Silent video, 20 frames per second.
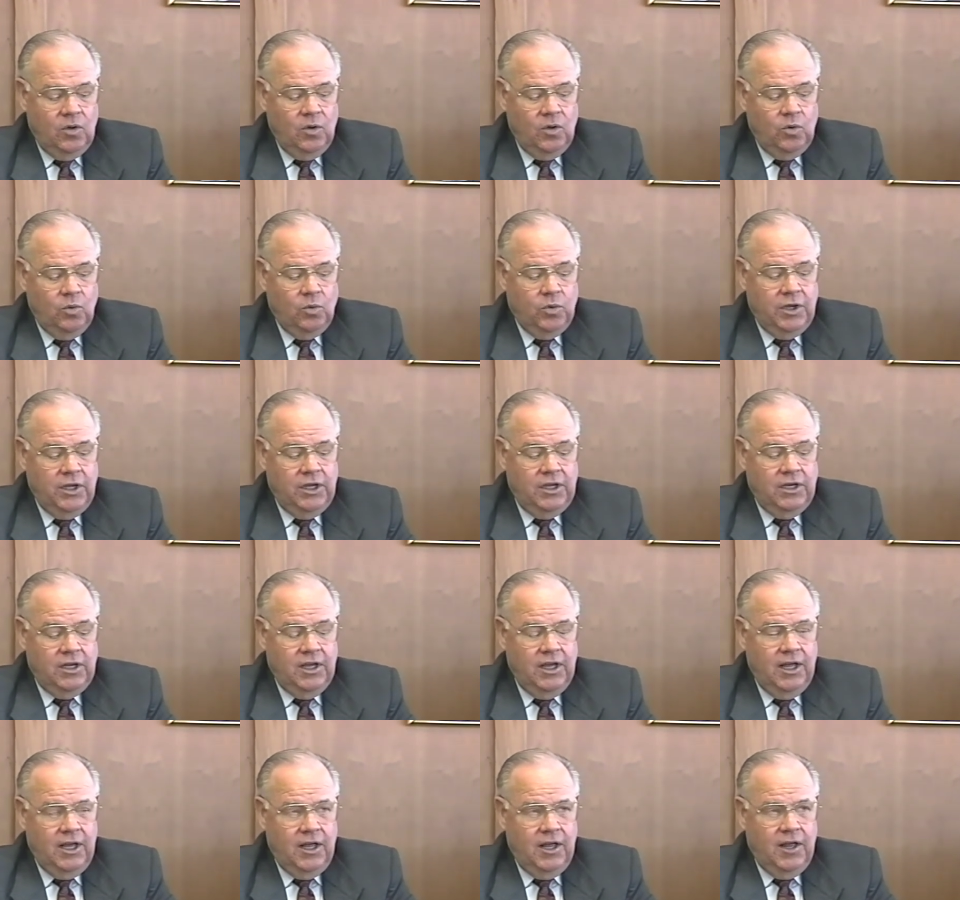We
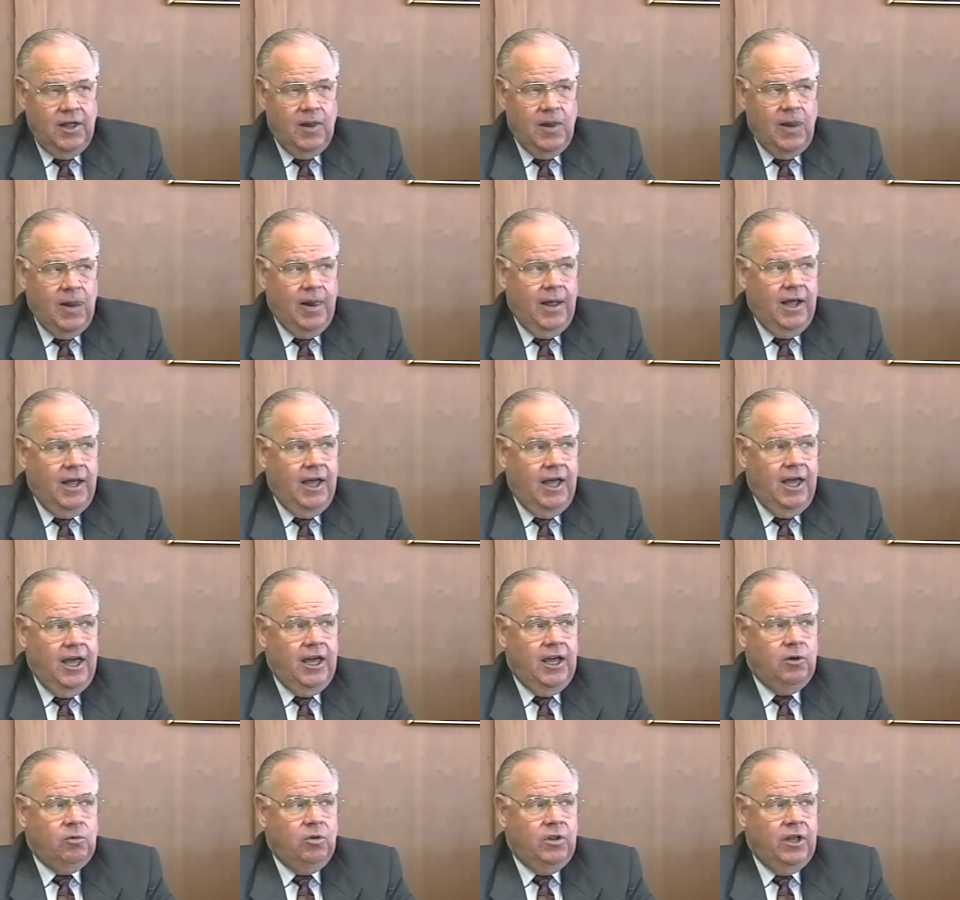
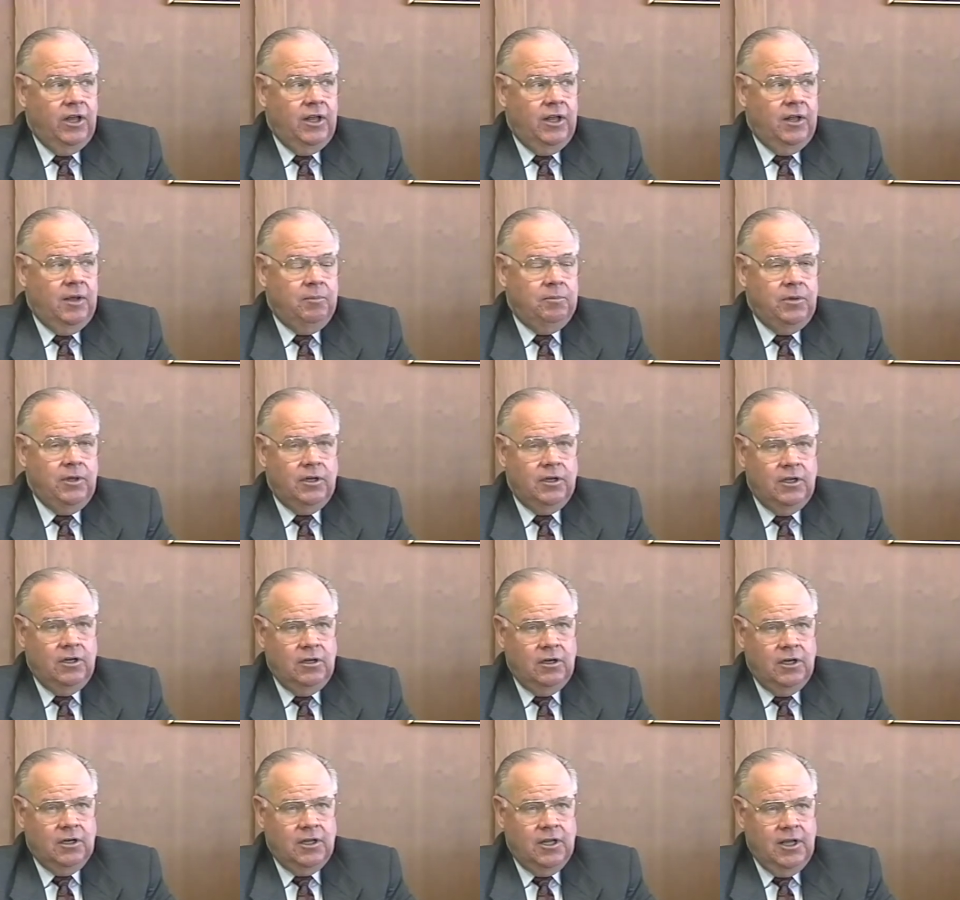had a, a building
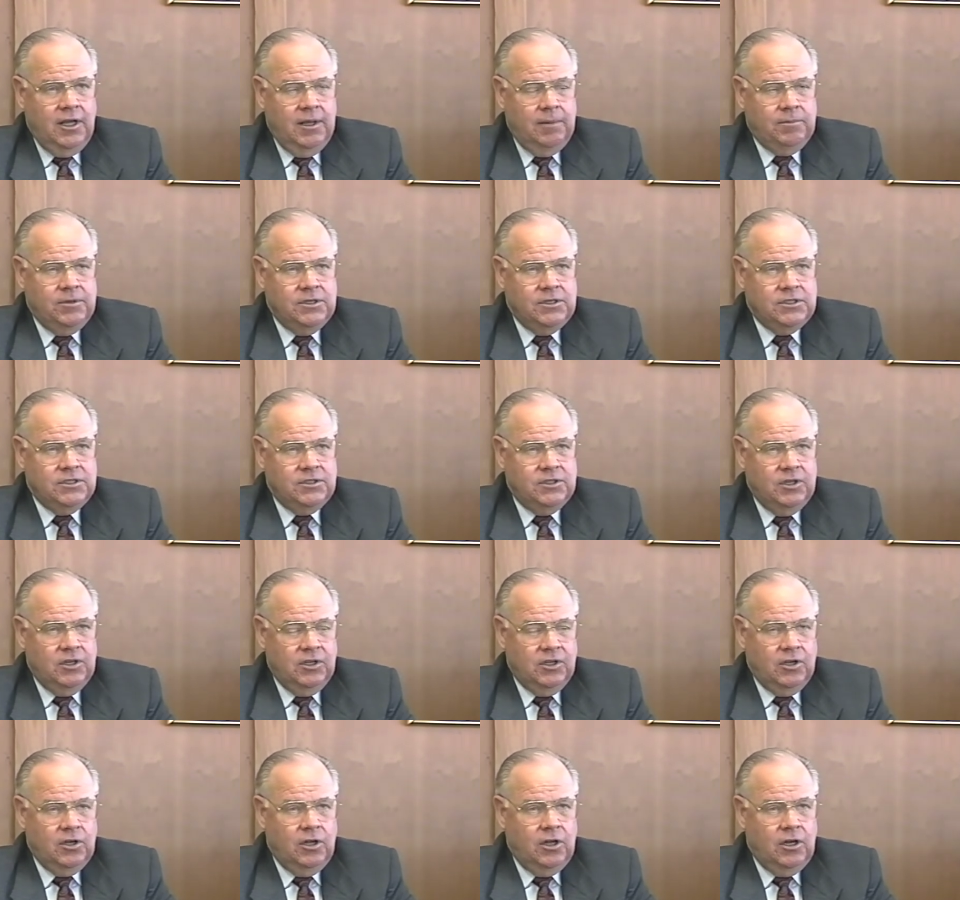on campus
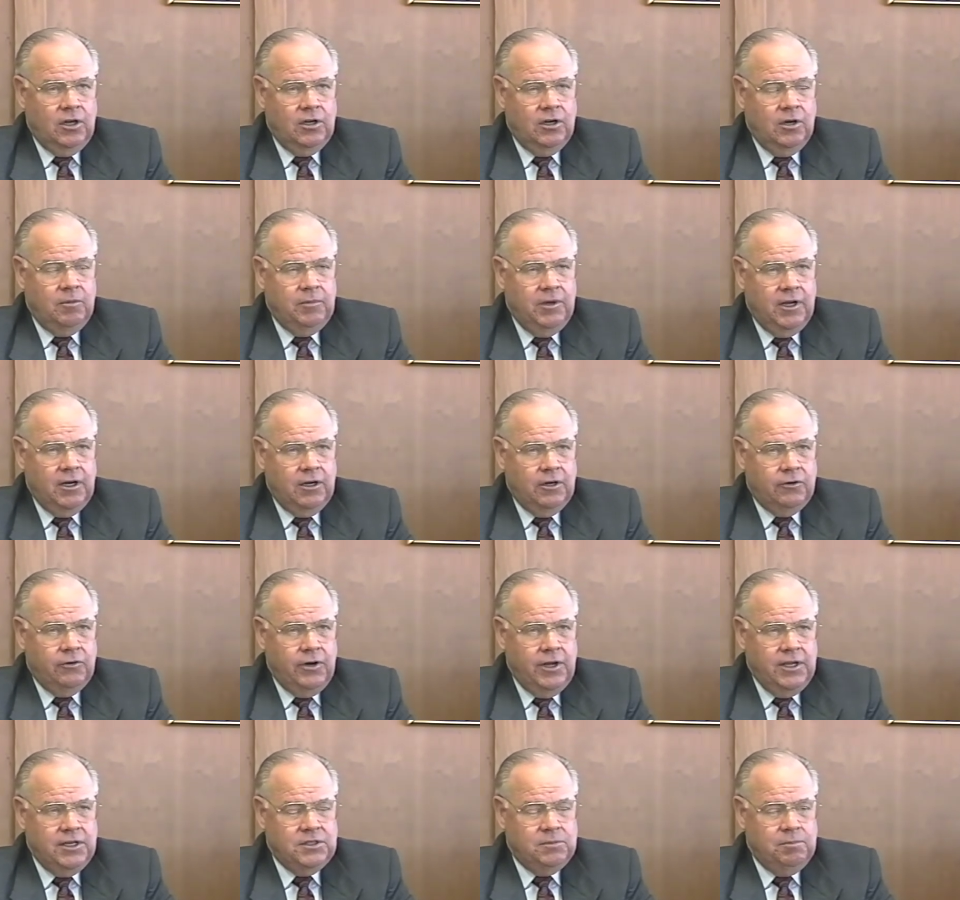called our Metal
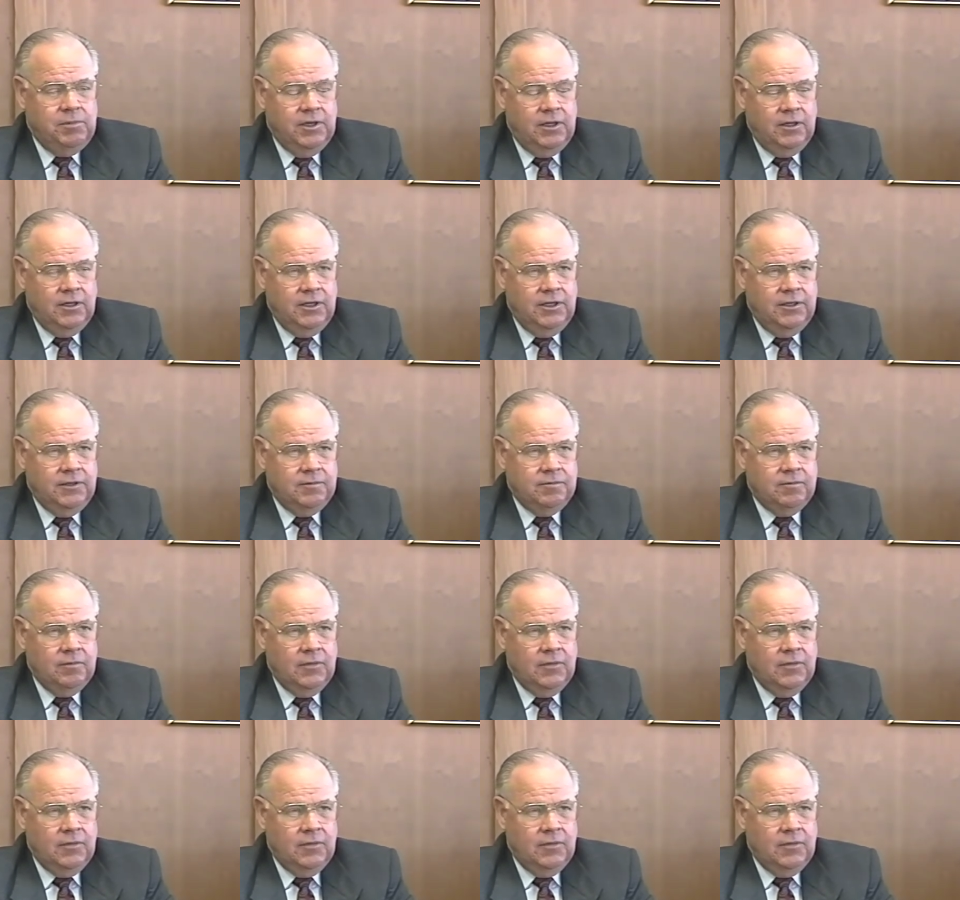Trades Building,